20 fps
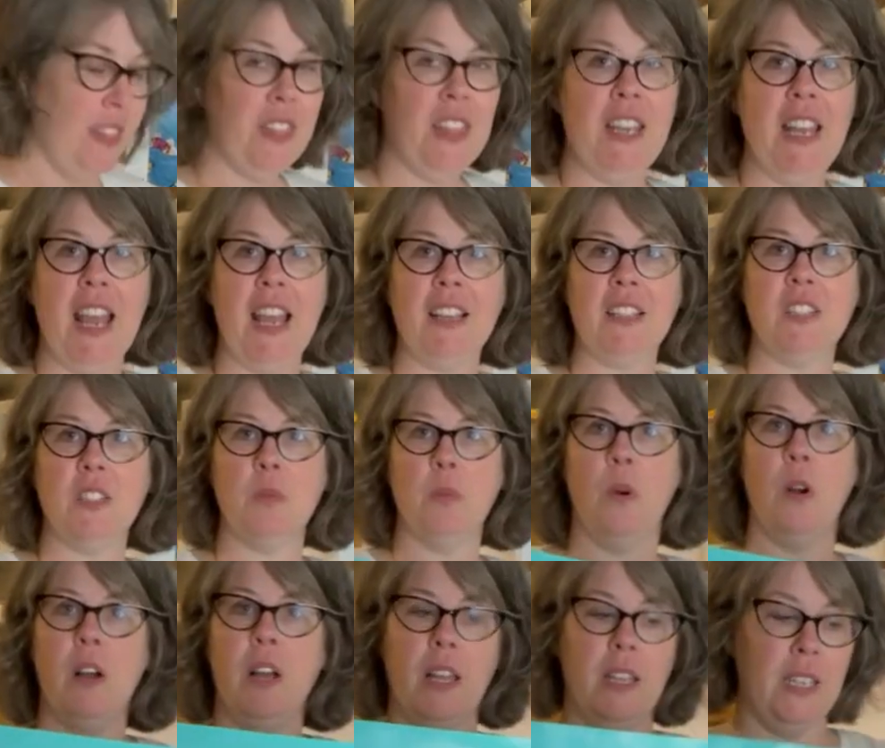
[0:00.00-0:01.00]
The next
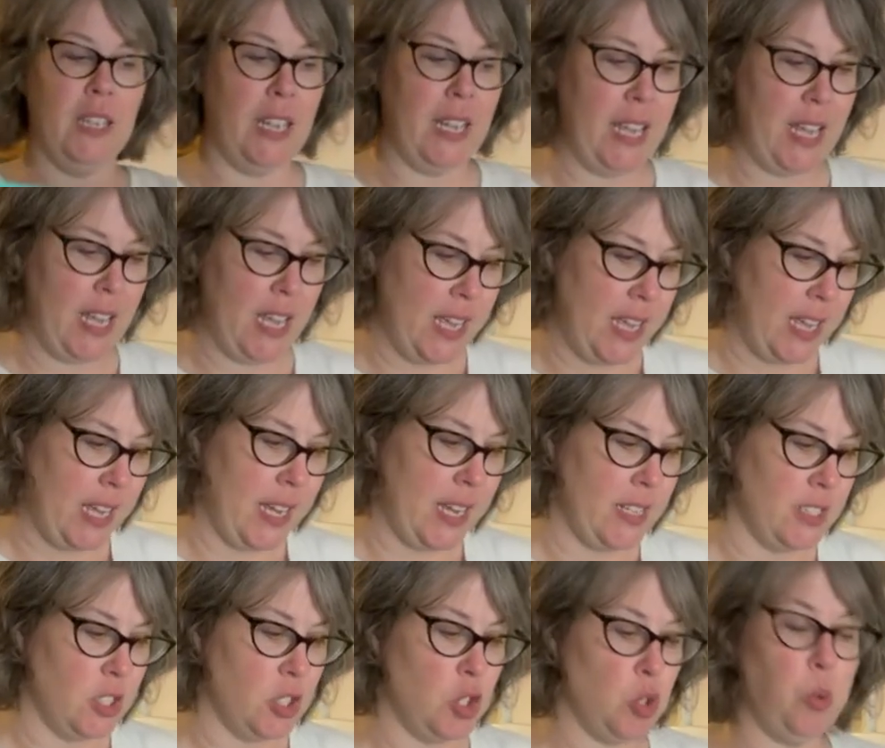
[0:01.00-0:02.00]
one
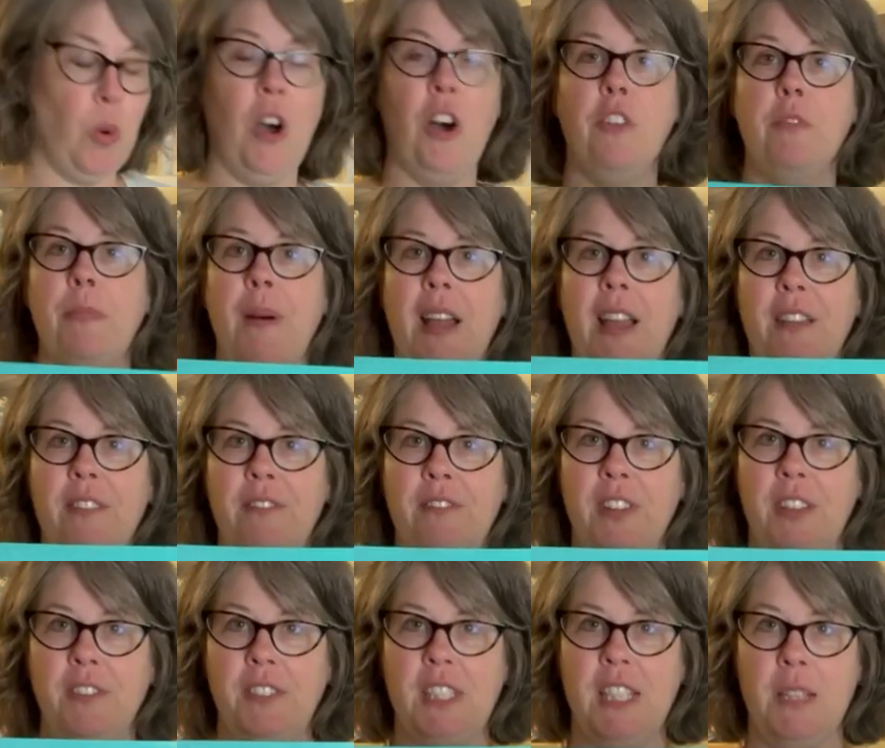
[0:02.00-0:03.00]
is 12 by
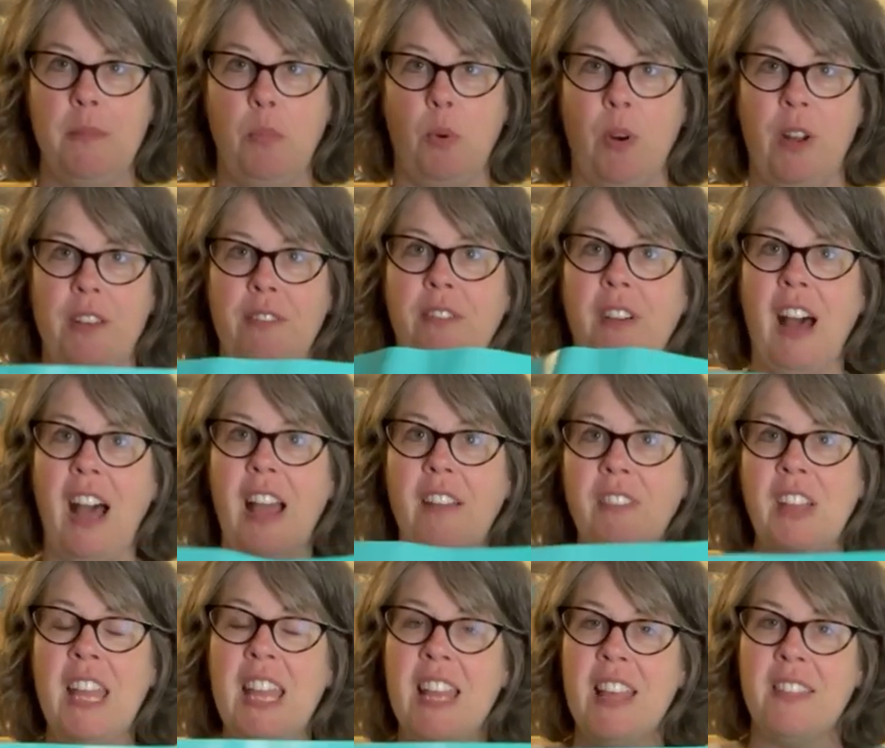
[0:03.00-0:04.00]
15.5.
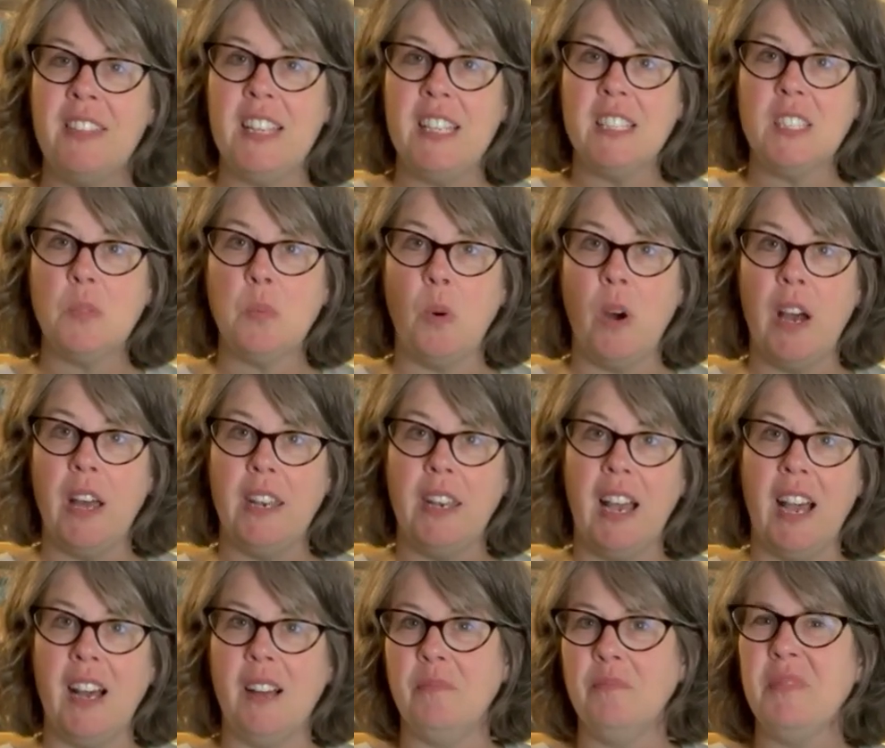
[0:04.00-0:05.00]
This one,
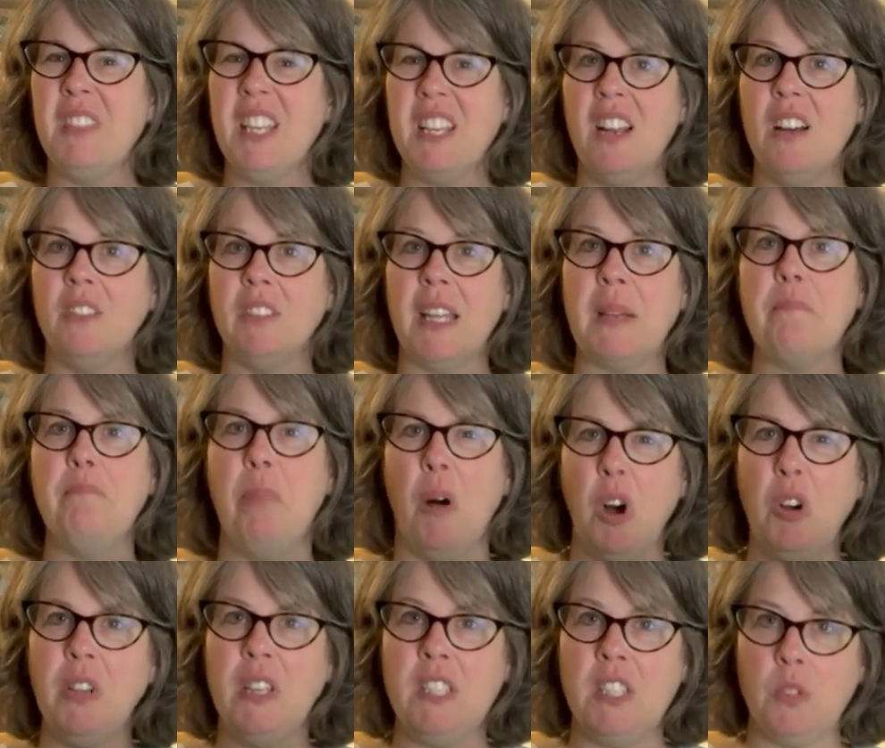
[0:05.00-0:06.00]
um, you know, like
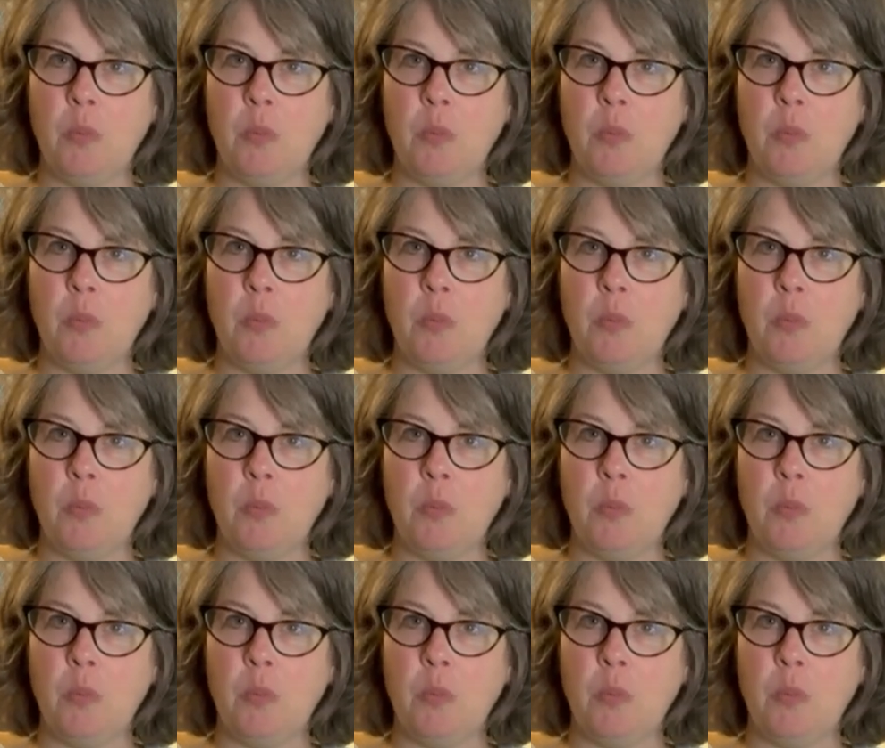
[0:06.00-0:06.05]
bulky